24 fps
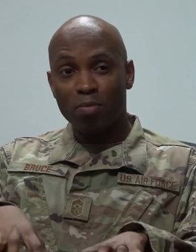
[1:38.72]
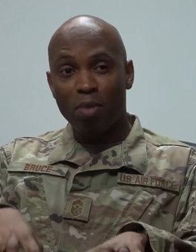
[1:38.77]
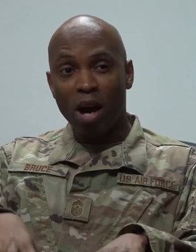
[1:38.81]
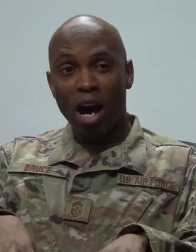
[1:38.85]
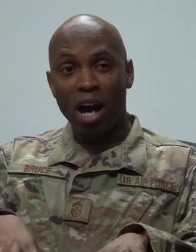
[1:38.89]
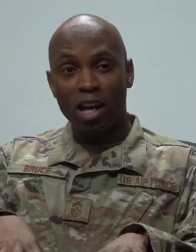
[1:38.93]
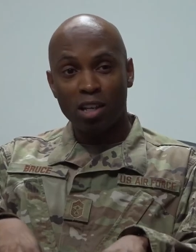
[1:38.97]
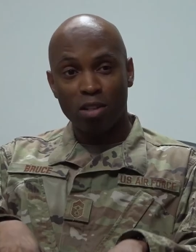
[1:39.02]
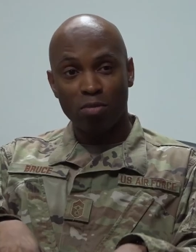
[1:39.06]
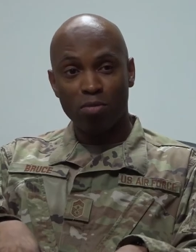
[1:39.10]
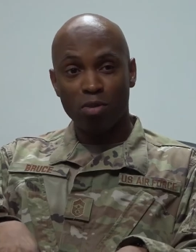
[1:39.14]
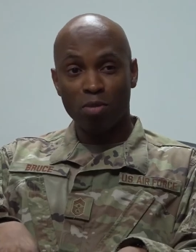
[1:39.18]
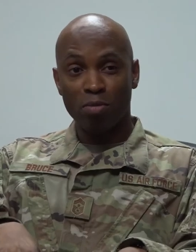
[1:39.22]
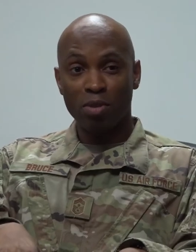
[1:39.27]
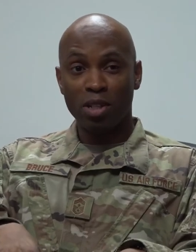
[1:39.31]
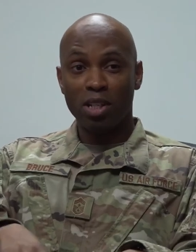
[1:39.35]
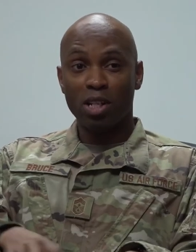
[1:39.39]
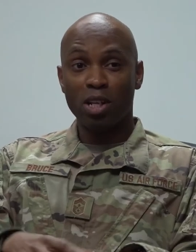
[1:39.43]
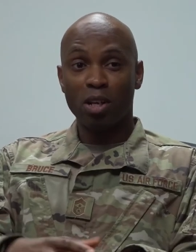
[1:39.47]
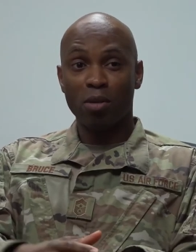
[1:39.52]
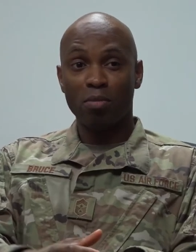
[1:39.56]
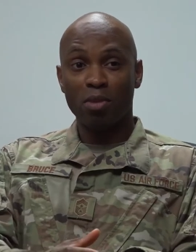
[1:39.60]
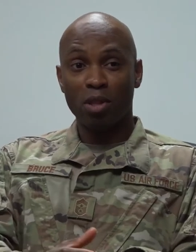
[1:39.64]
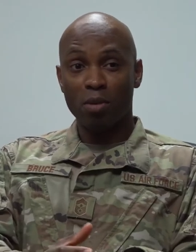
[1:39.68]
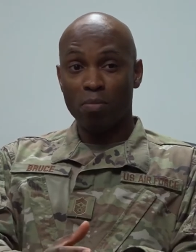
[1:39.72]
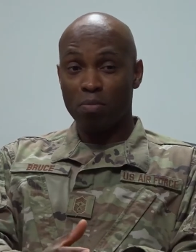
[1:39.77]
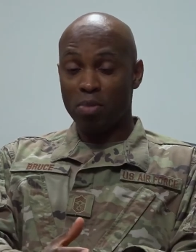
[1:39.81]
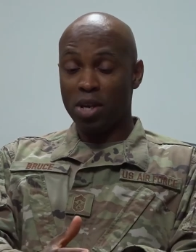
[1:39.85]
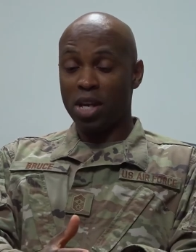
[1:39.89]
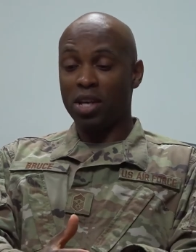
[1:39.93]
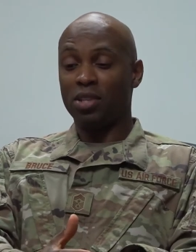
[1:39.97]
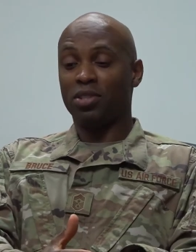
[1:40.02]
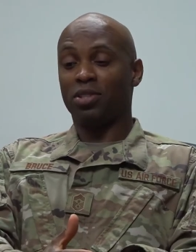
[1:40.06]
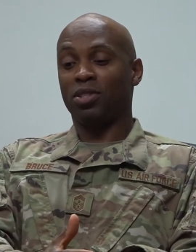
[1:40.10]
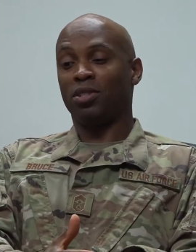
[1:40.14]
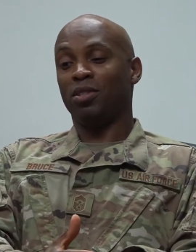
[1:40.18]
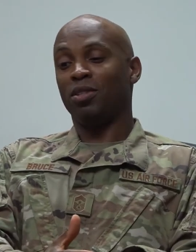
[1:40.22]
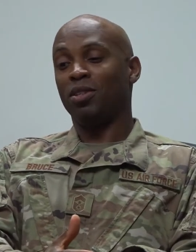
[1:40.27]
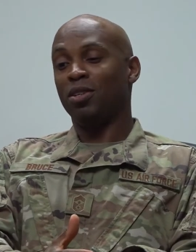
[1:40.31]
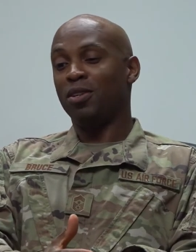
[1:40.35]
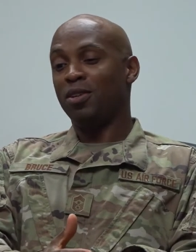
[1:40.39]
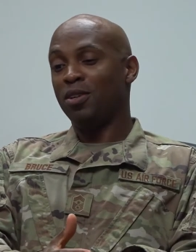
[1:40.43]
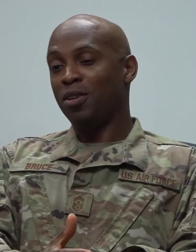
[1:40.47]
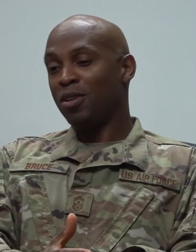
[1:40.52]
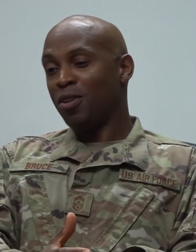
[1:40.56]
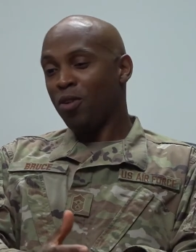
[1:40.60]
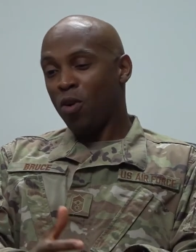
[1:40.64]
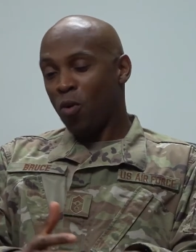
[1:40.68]
possible become the best,
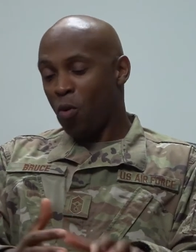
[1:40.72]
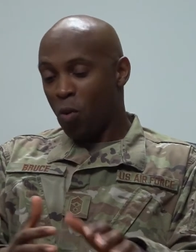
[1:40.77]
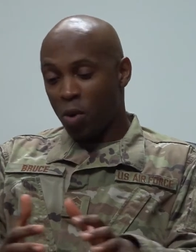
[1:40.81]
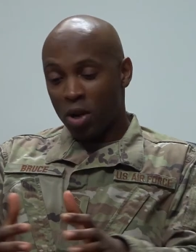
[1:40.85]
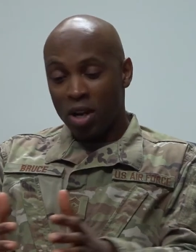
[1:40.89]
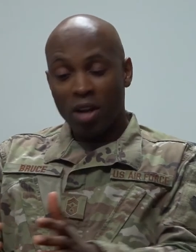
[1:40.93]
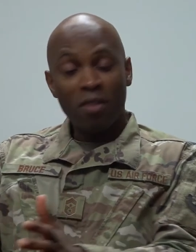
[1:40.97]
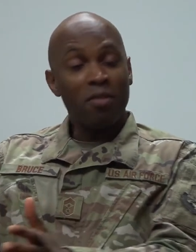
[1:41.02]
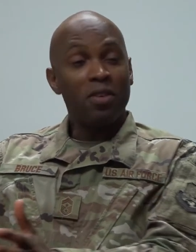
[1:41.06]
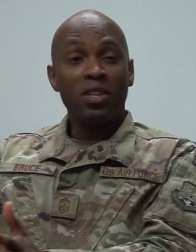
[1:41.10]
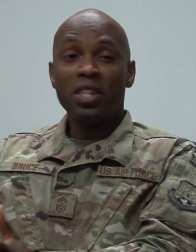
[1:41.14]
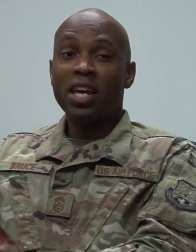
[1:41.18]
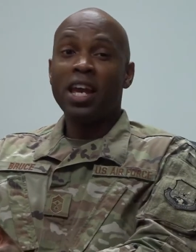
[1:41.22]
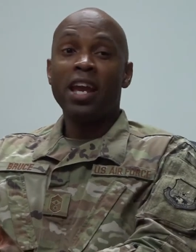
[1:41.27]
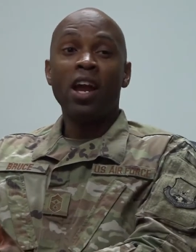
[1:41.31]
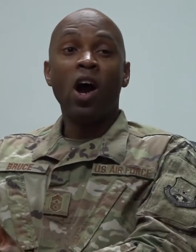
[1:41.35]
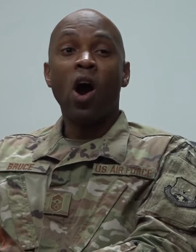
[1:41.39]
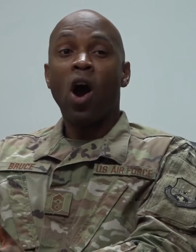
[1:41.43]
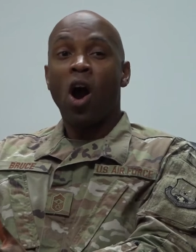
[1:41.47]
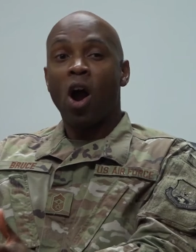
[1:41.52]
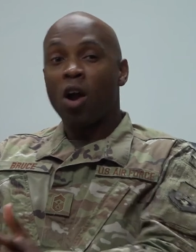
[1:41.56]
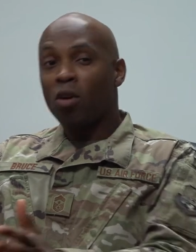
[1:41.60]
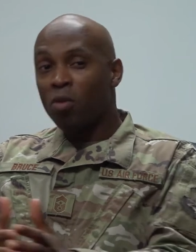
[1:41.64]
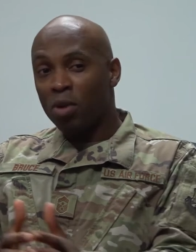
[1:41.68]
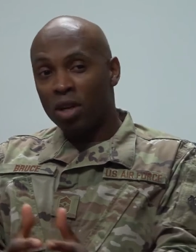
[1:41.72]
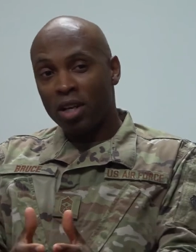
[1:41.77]
whatever they are,